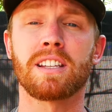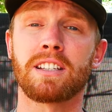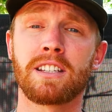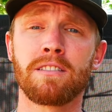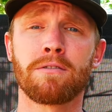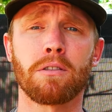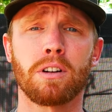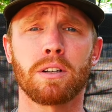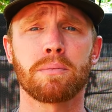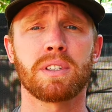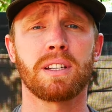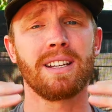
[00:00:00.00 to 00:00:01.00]
the T4
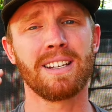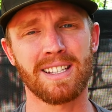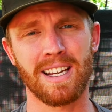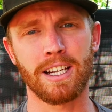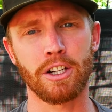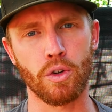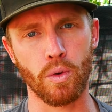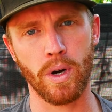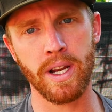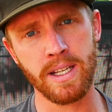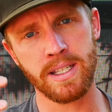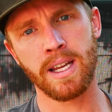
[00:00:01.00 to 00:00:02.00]
hub tent is a
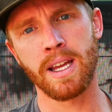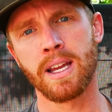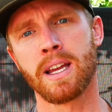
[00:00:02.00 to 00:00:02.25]
great